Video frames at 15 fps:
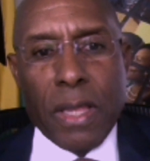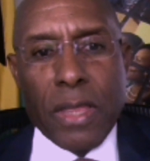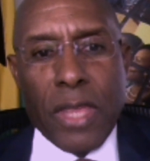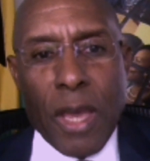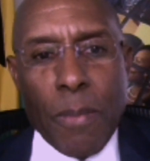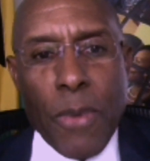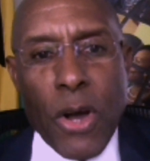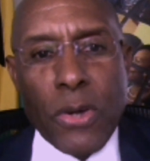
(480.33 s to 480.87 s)
the
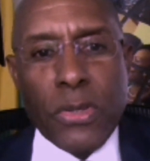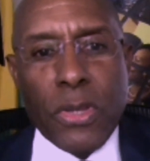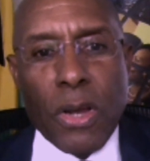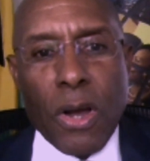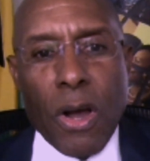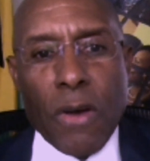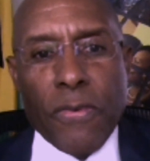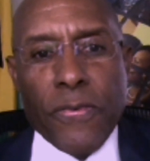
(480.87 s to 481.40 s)
amount
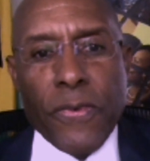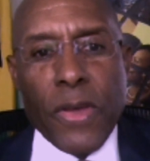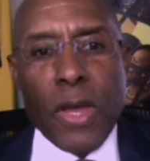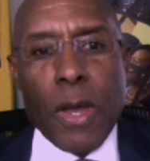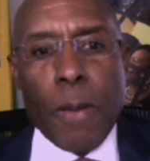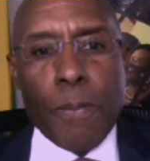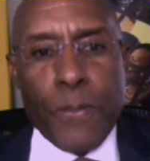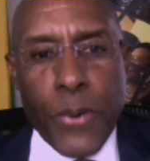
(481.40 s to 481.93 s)
of
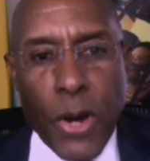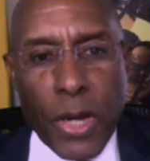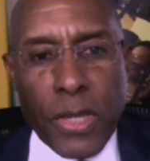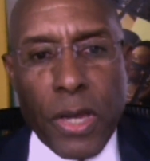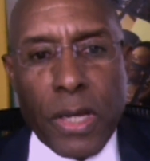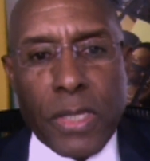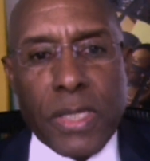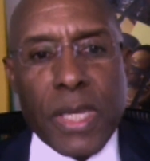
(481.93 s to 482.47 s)

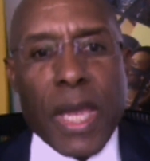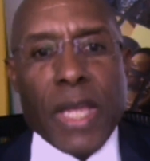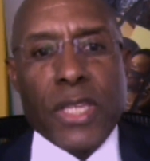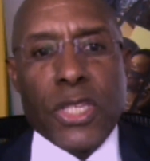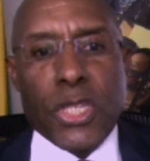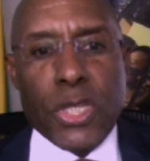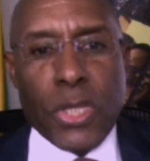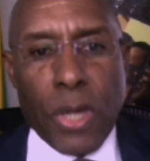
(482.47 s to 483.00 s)
products
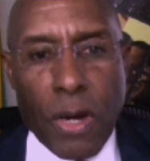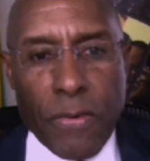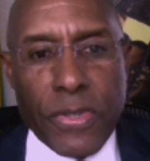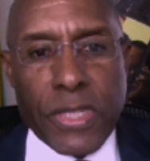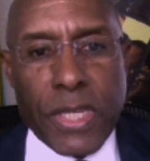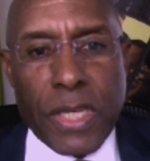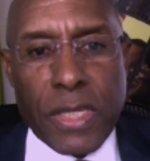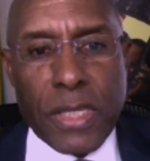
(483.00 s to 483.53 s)
and
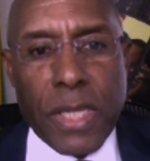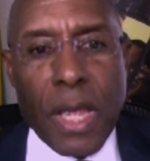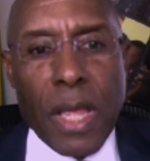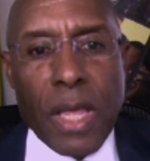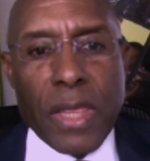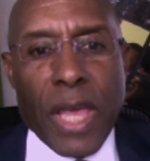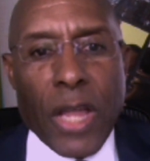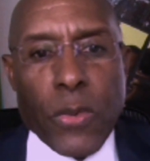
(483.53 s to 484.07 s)
services
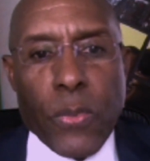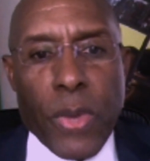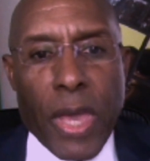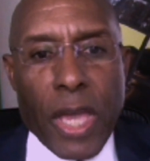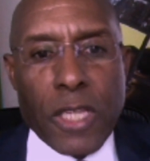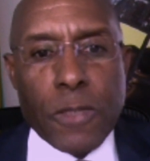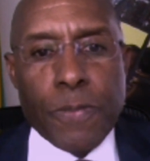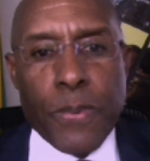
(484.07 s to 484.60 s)
that
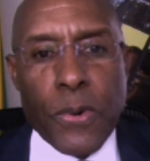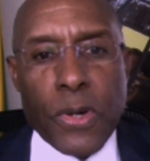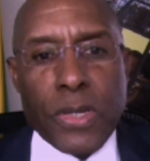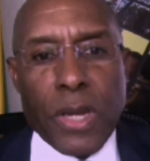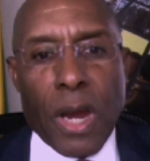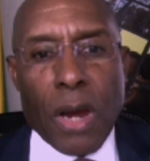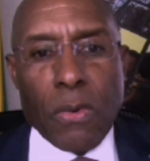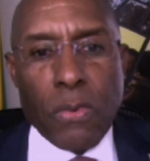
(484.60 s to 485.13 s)
we
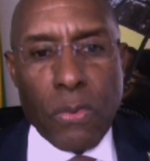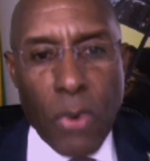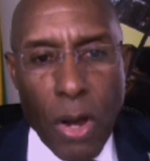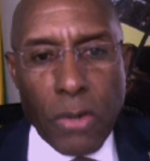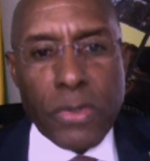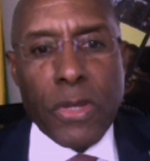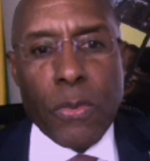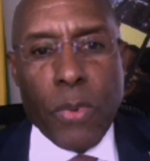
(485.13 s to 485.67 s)
export
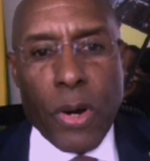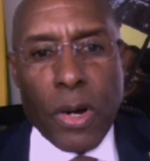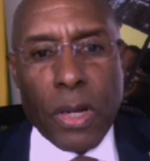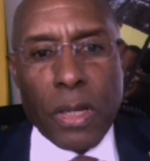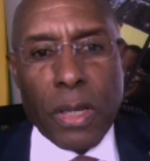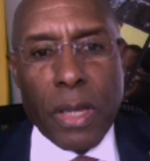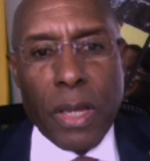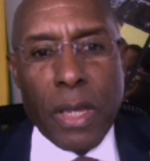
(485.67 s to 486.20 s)
around the
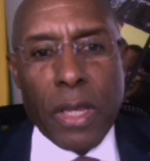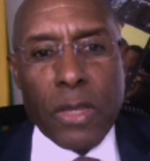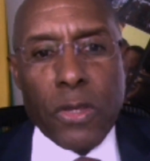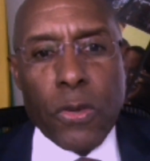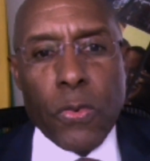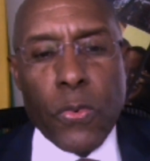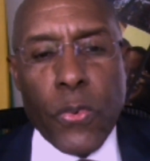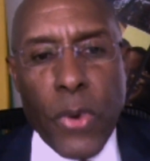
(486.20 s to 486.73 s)
world
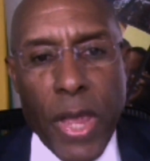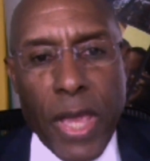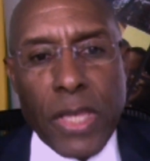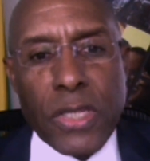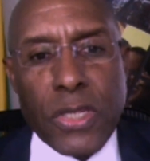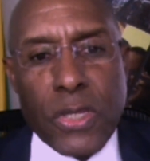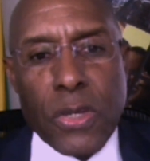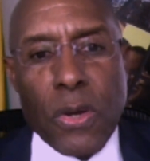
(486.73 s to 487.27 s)
to
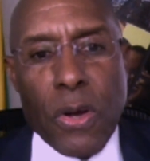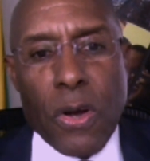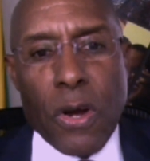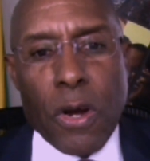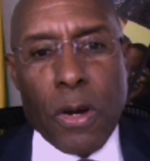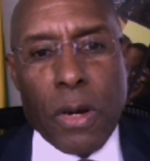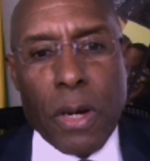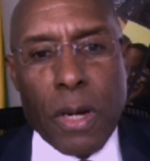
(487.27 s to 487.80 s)
raise
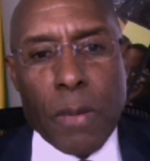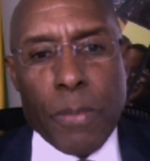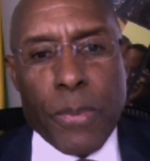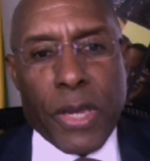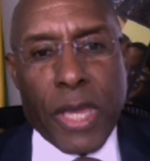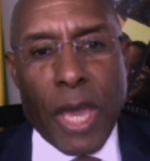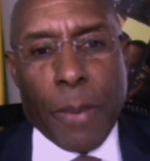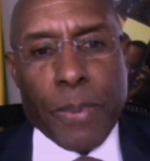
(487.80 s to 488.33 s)
our
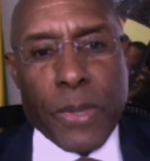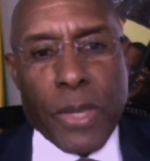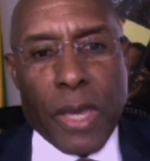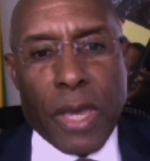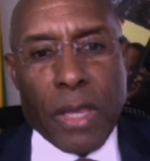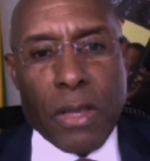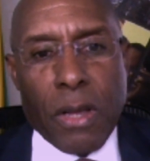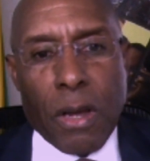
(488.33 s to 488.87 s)
per capita
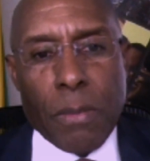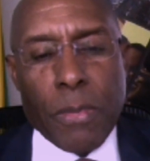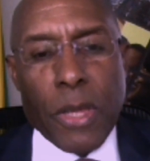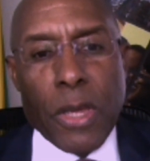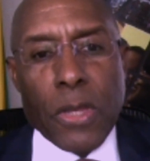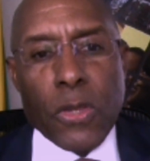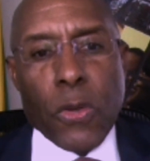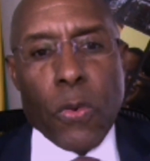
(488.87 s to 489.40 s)
income,
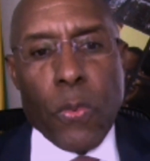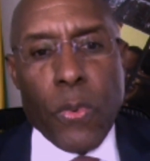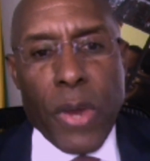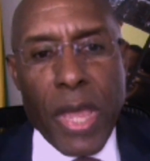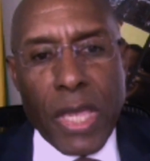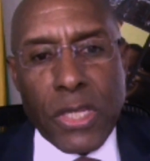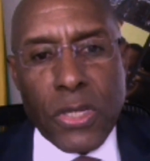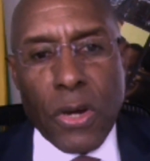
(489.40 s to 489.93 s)
to
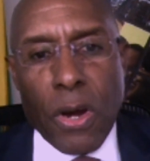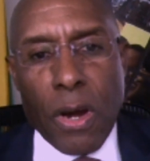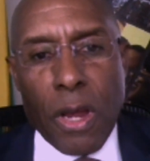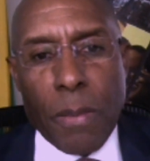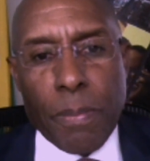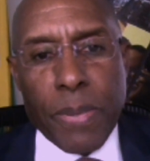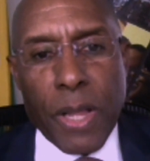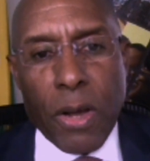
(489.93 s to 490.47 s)
raise our
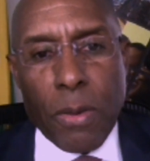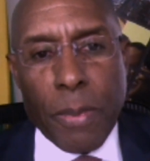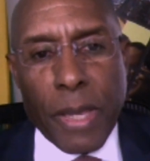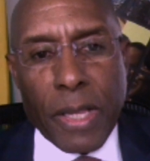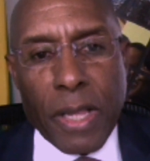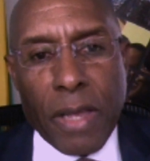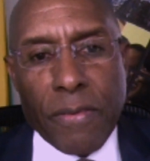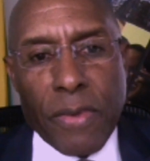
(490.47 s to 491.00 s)

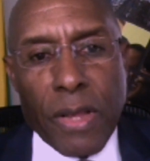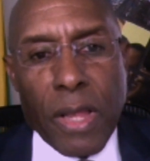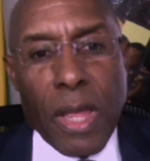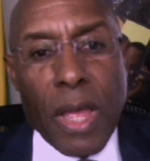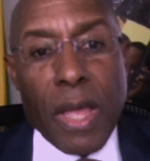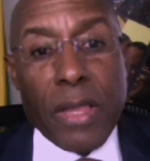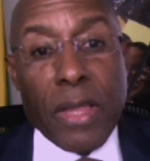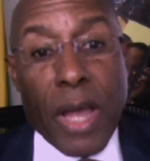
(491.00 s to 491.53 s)
employment level,
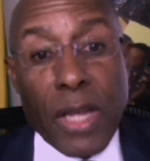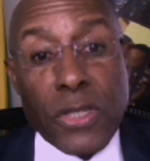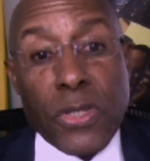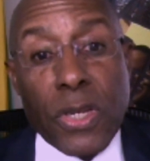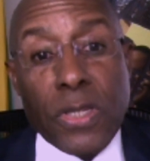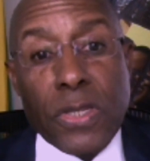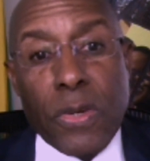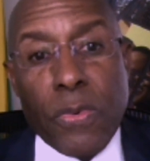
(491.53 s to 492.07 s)
not
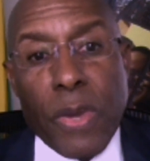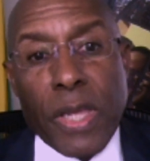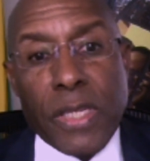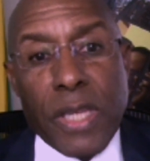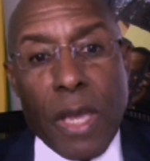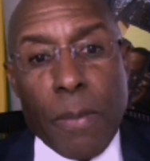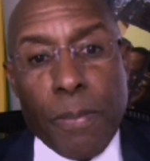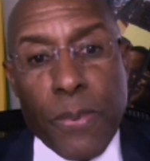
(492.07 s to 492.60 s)
just to
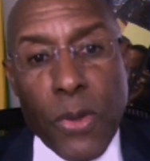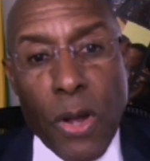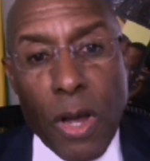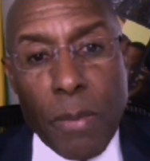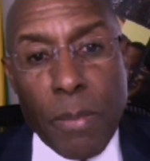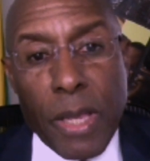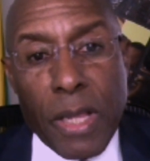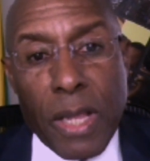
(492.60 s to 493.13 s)
raise
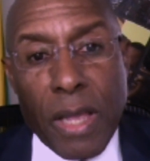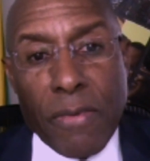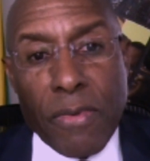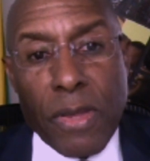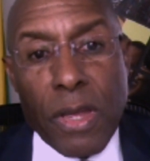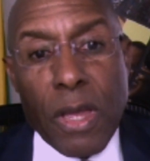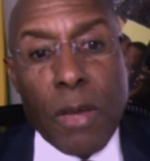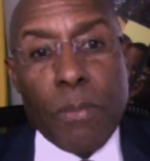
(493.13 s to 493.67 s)
employment
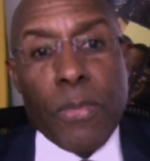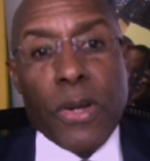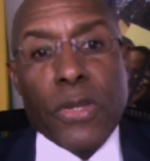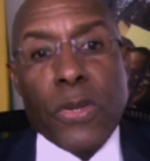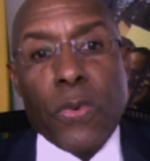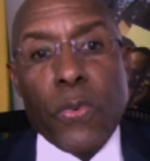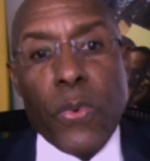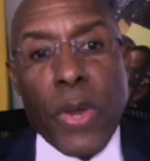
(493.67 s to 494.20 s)
level,
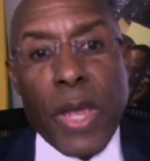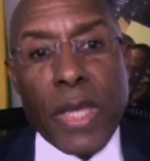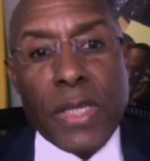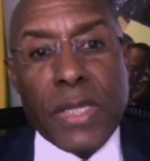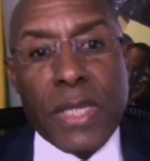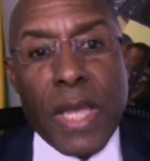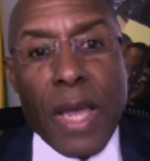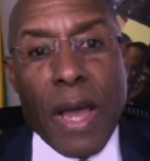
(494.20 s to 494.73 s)
but to
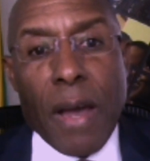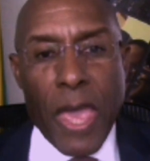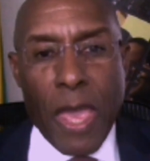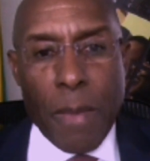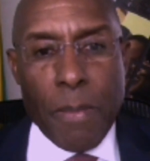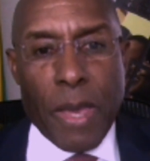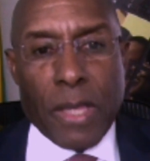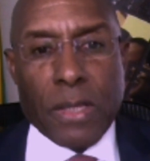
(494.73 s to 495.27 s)
raise the
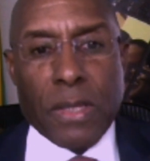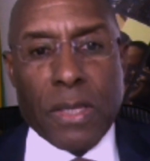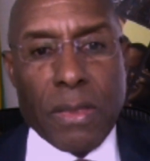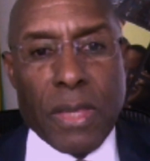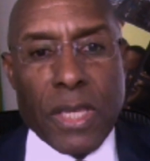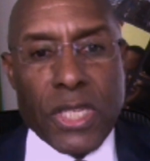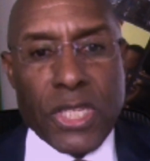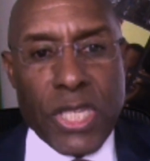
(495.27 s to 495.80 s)
payment,
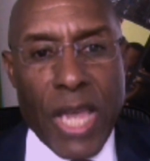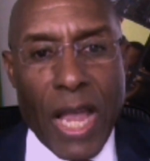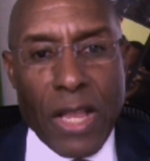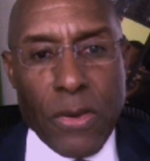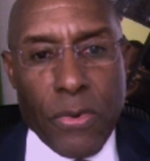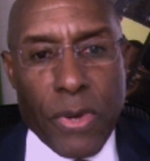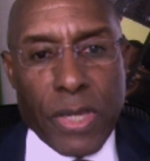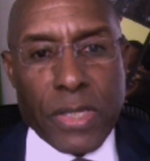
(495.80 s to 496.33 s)
the
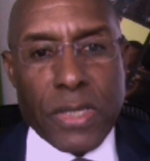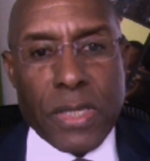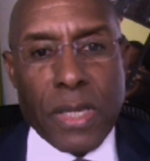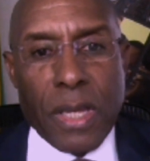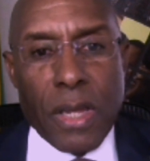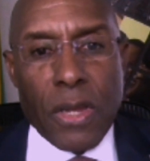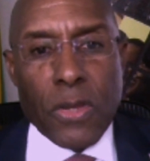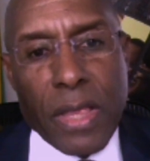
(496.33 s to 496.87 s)
salaries
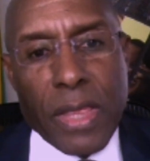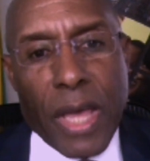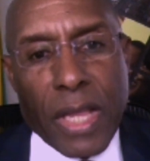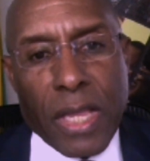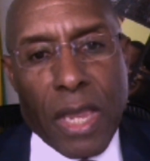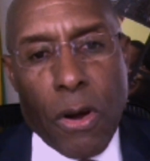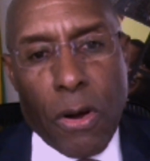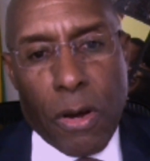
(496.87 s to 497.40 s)

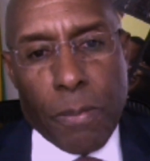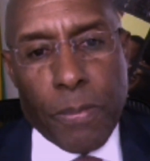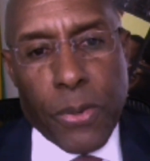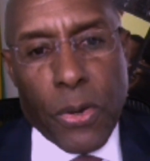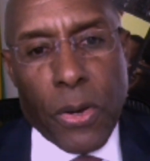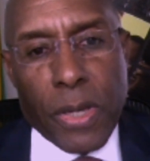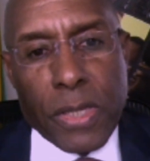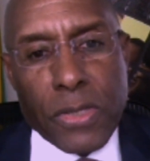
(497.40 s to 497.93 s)
that our
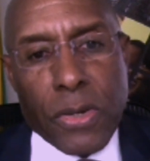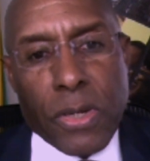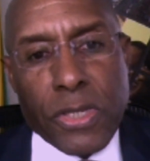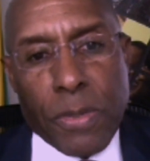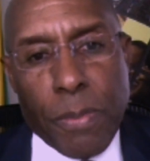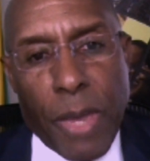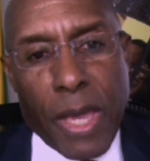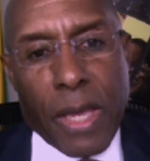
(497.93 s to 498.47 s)
employees or
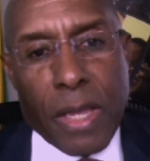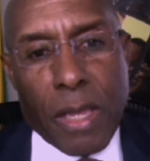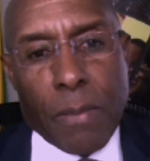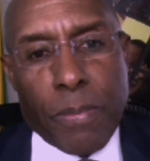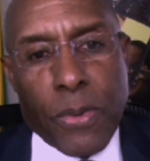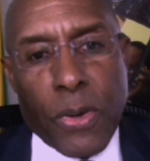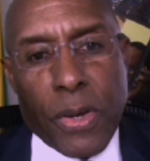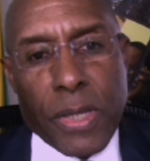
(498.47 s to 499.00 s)
Jamaican
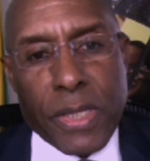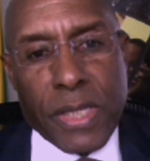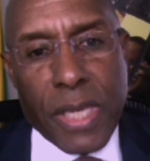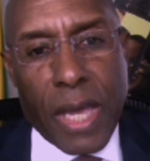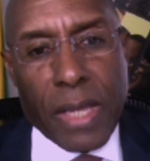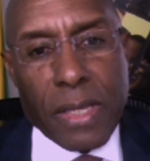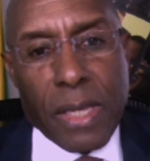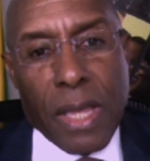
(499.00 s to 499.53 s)
employees
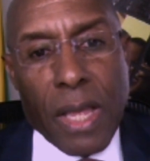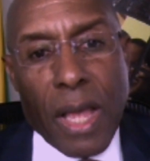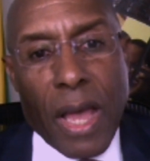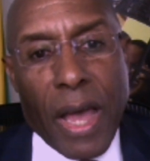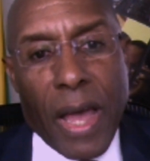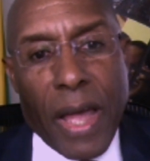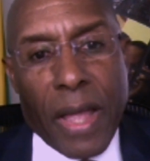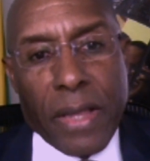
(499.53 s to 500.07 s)
get.
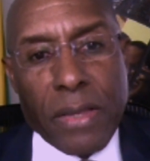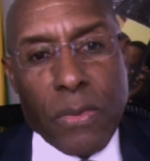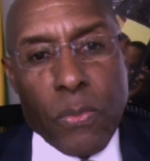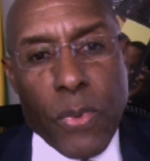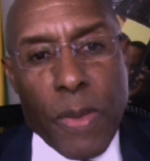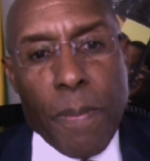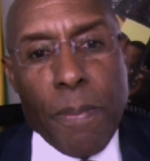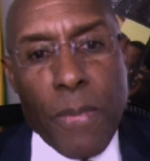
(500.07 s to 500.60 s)
And
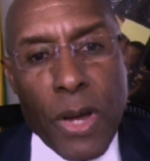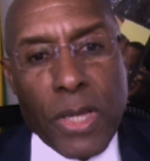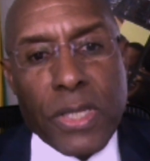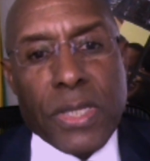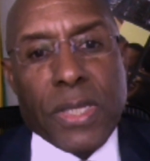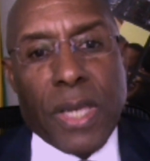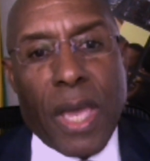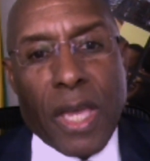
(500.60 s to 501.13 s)
we
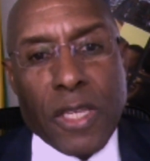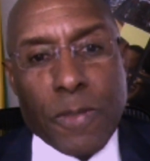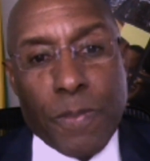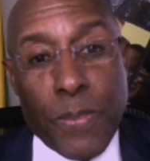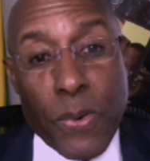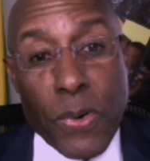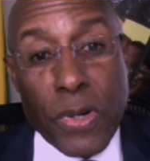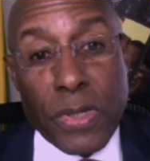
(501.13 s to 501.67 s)
must
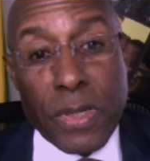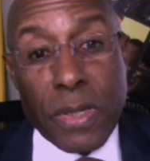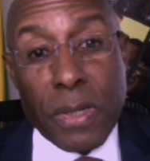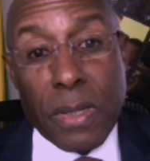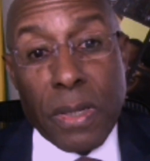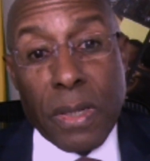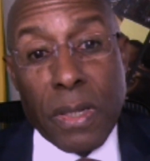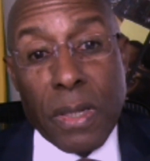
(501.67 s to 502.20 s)
export
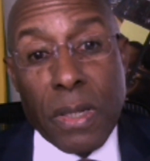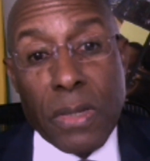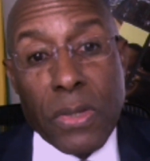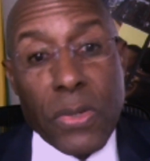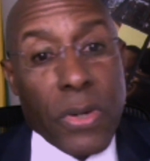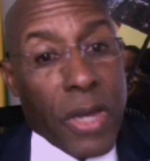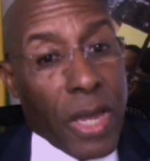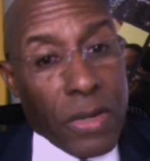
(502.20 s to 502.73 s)

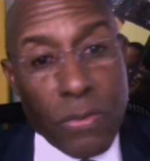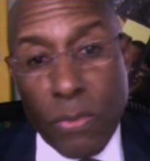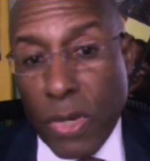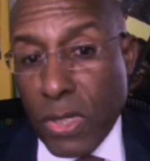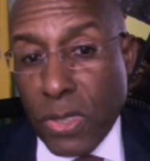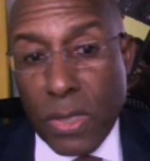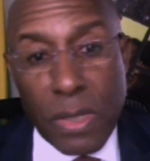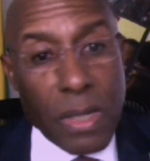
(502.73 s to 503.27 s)
to get
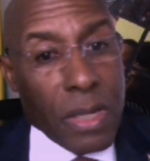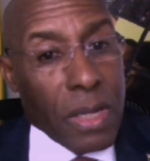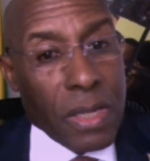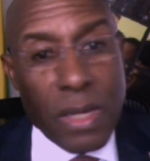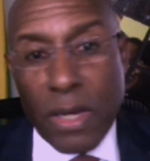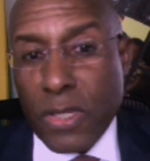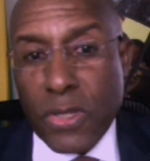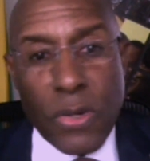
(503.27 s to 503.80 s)
rich.
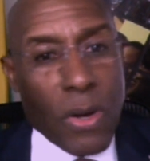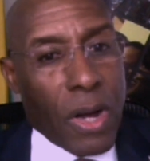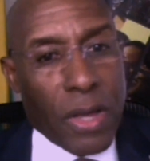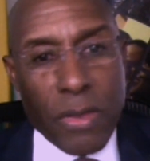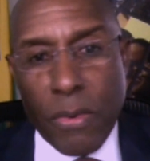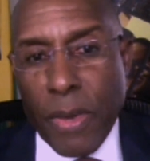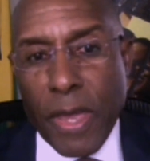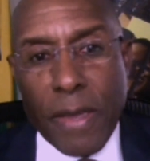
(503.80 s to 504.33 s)
There's no
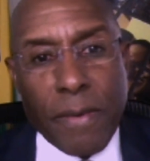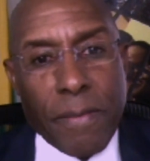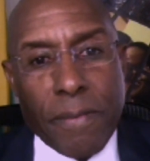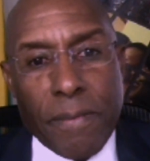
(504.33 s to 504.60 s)
other way.